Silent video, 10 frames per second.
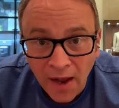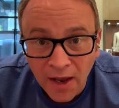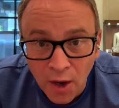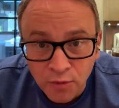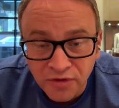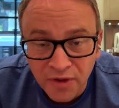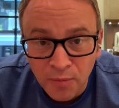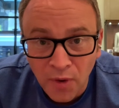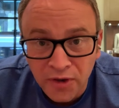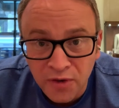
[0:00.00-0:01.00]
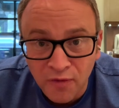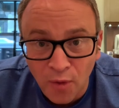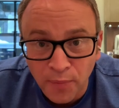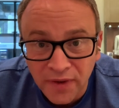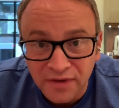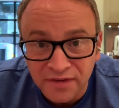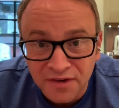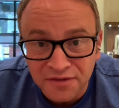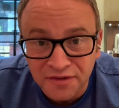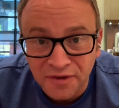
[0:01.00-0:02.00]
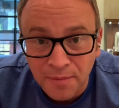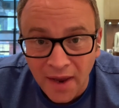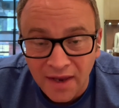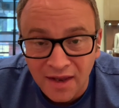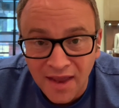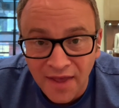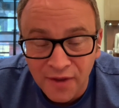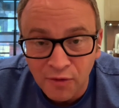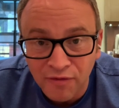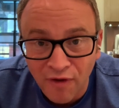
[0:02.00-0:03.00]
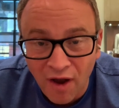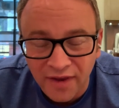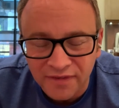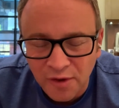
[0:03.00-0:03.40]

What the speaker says: Go to them when you've got big decisions to make and get their advice.